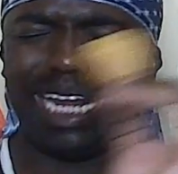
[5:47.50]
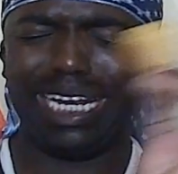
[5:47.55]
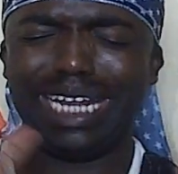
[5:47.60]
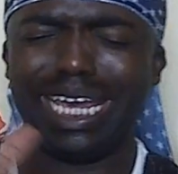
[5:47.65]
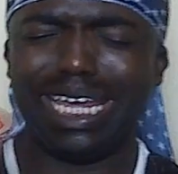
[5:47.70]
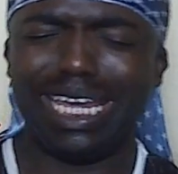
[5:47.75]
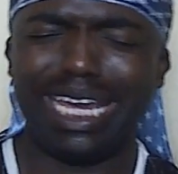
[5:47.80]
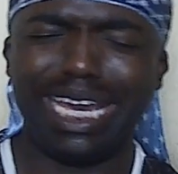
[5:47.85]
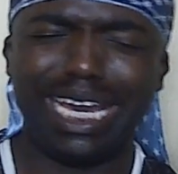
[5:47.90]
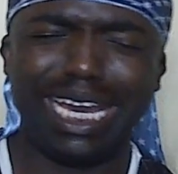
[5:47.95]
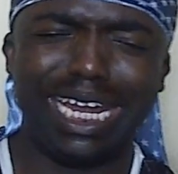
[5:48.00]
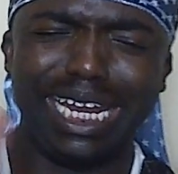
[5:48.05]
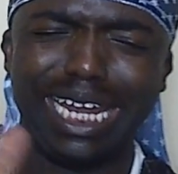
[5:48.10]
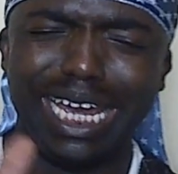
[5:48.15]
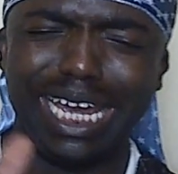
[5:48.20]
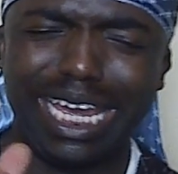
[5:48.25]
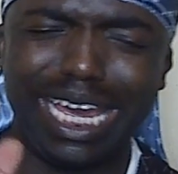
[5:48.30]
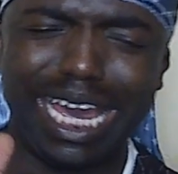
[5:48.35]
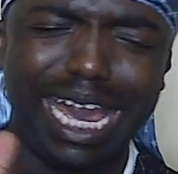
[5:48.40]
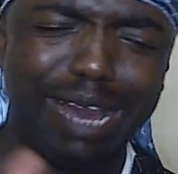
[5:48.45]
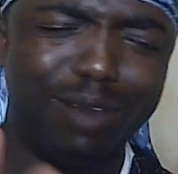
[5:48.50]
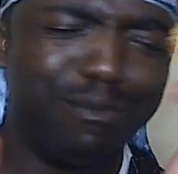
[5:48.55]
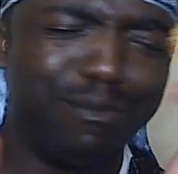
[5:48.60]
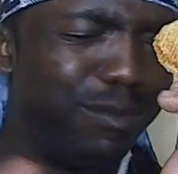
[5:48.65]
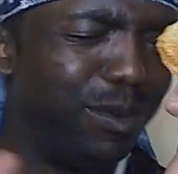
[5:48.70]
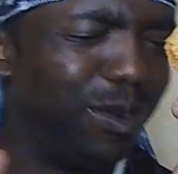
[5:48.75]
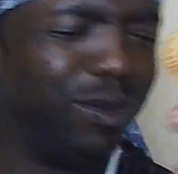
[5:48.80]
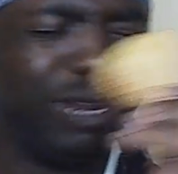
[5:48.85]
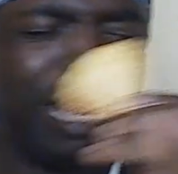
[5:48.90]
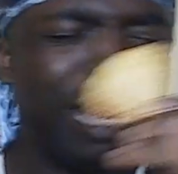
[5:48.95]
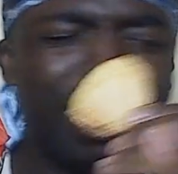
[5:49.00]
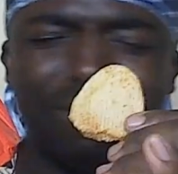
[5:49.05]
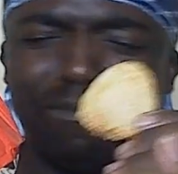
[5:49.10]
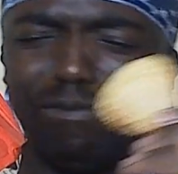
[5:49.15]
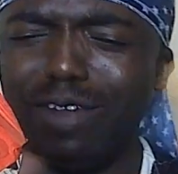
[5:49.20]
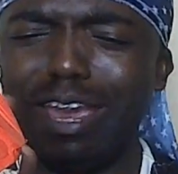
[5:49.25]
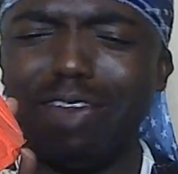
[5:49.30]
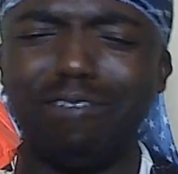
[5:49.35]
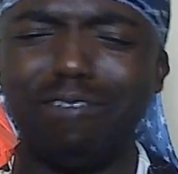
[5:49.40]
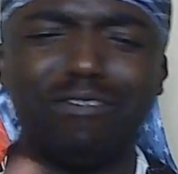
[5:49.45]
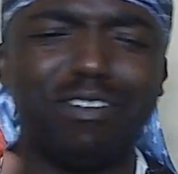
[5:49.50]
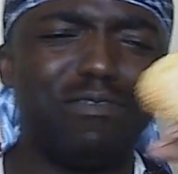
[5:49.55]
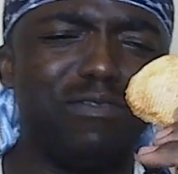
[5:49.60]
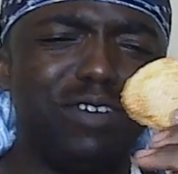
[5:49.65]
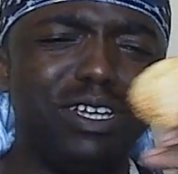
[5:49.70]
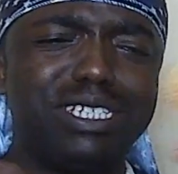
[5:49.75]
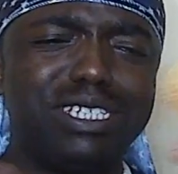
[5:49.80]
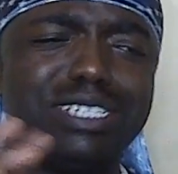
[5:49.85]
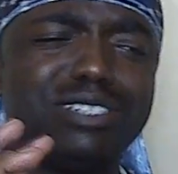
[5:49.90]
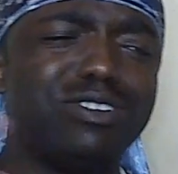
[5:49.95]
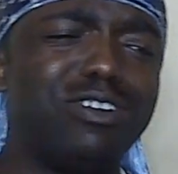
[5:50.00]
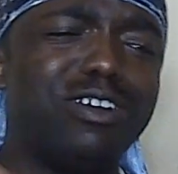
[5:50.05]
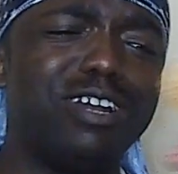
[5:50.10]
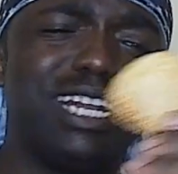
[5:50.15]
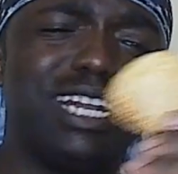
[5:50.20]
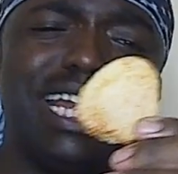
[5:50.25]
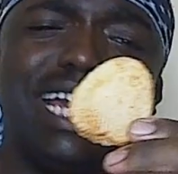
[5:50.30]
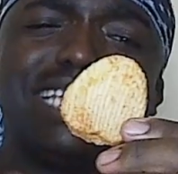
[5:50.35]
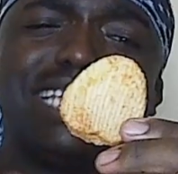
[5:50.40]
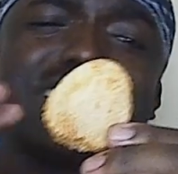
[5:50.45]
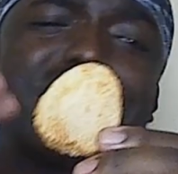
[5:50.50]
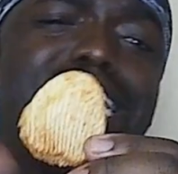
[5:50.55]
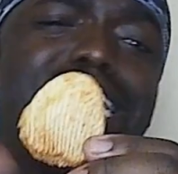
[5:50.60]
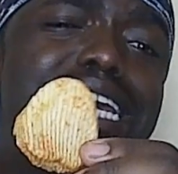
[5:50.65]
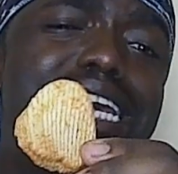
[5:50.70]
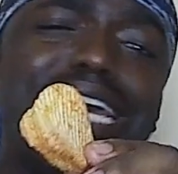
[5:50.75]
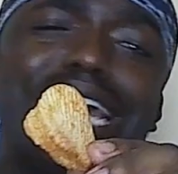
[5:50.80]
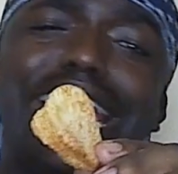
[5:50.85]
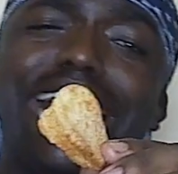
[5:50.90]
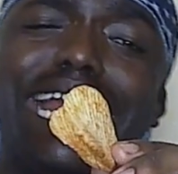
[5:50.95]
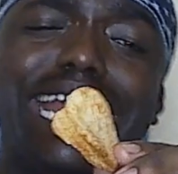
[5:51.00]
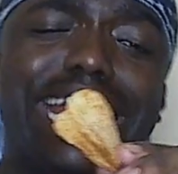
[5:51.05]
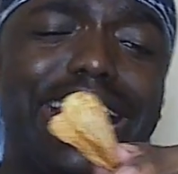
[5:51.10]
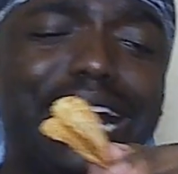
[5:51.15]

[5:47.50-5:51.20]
the yin and the yang, bro. Like flavor versus hotness. And